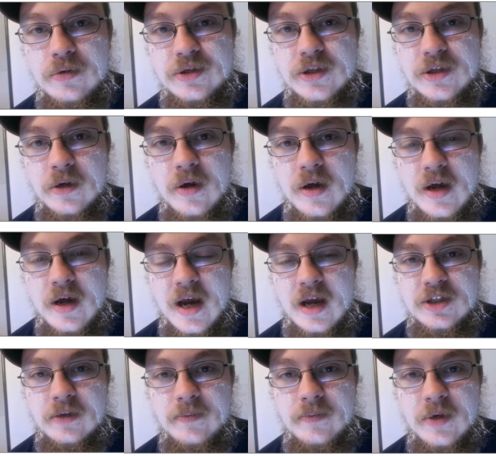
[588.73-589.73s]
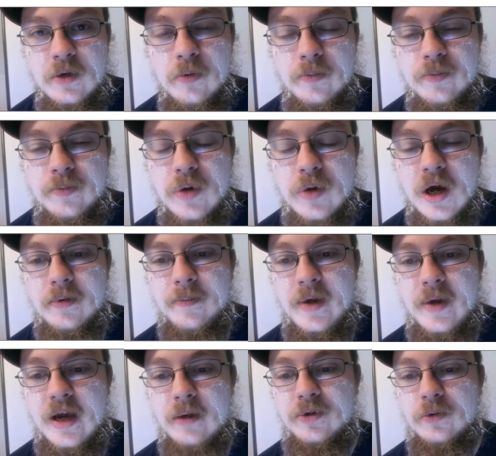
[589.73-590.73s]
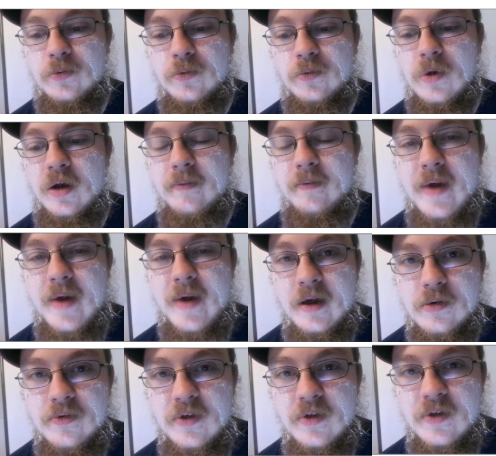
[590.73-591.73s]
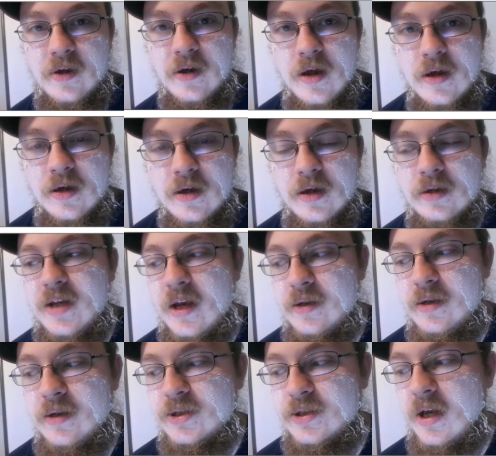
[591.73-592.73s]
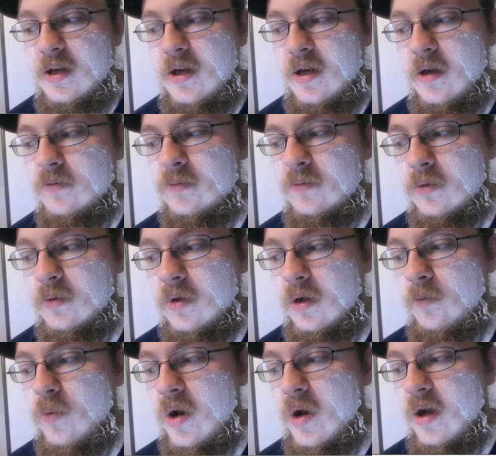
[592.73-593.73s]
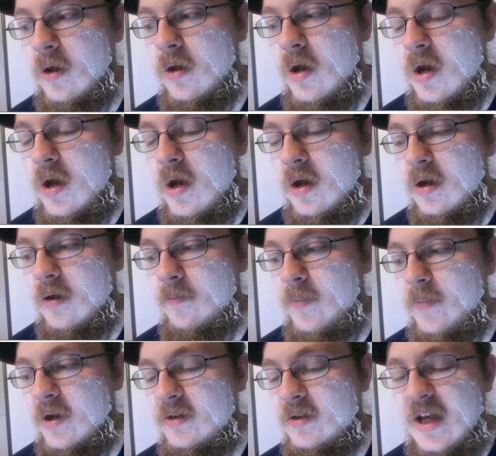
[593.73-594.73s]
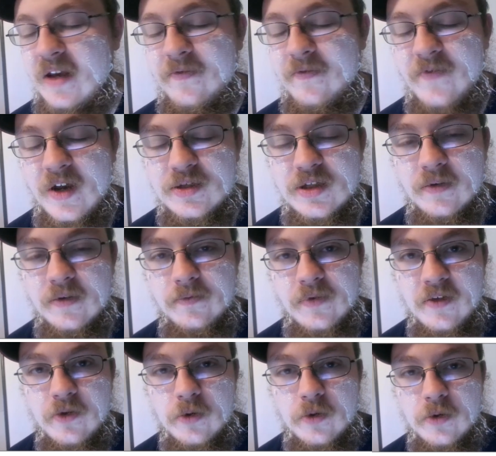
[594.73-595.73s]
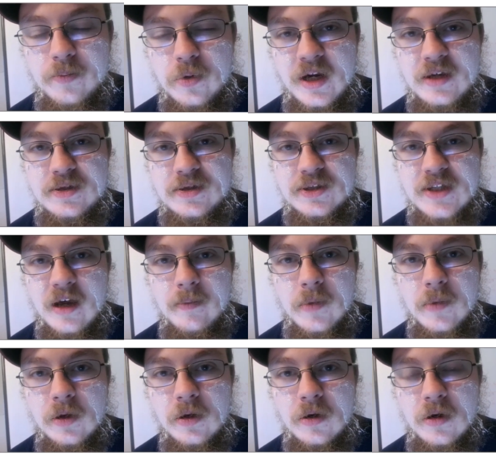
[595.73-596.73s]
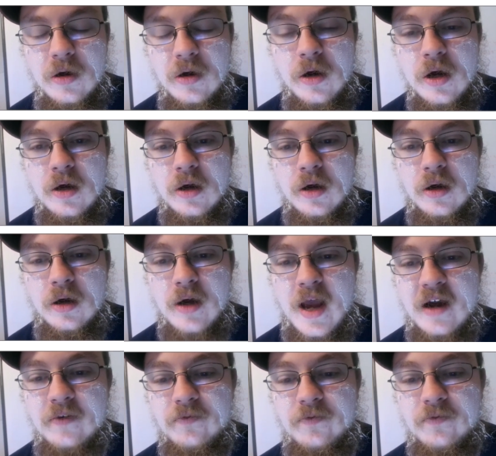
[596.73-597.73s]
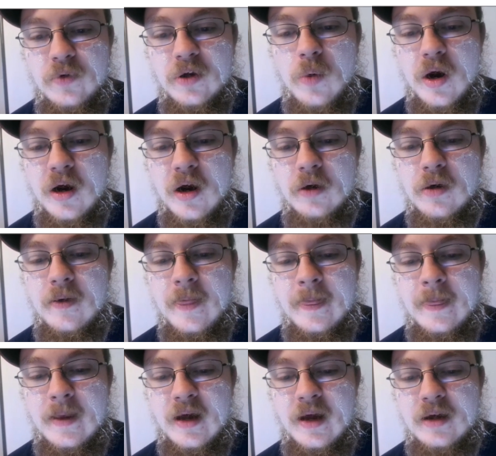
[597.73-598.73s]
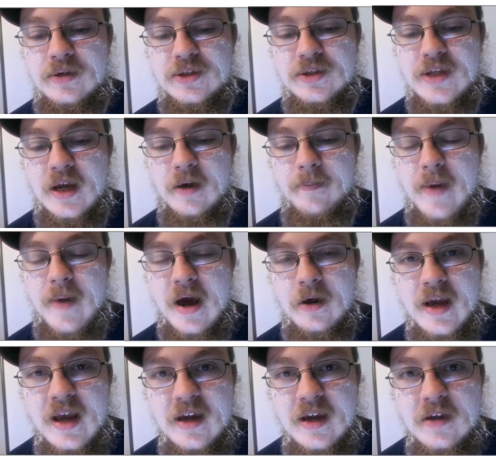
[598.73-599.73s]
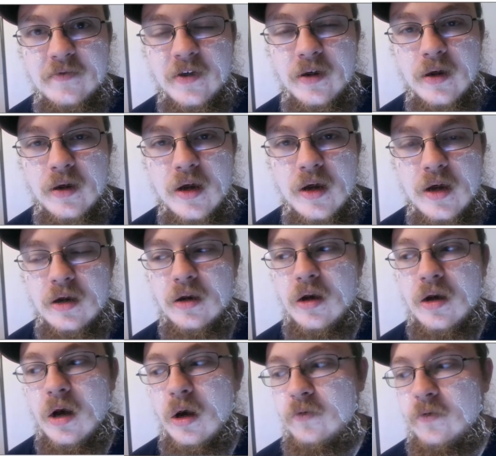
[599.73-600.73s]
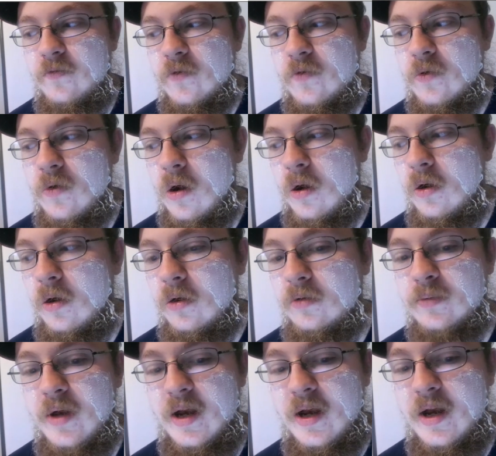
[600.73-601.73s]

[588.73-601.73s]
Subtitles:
So SMU will probably be able to run better than TCU will. but defensively they're pretty similar everywhere, and I'd say about even overall.